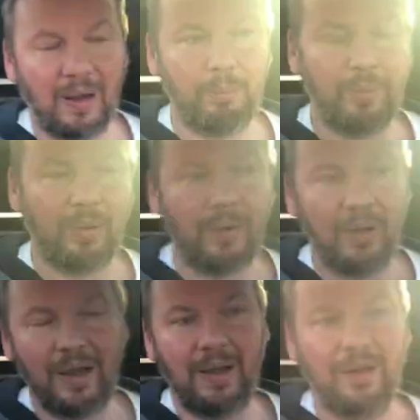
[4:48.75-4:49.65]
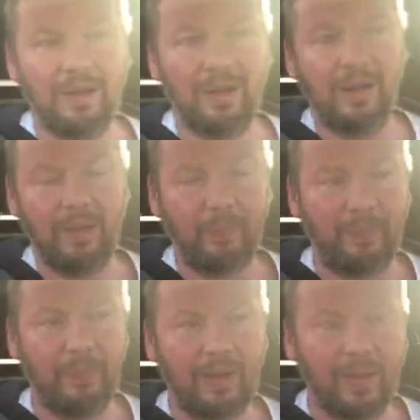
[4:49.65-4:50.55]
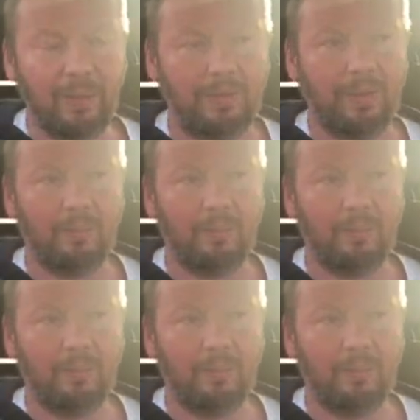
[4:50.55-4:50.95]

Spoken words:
and put in a laptop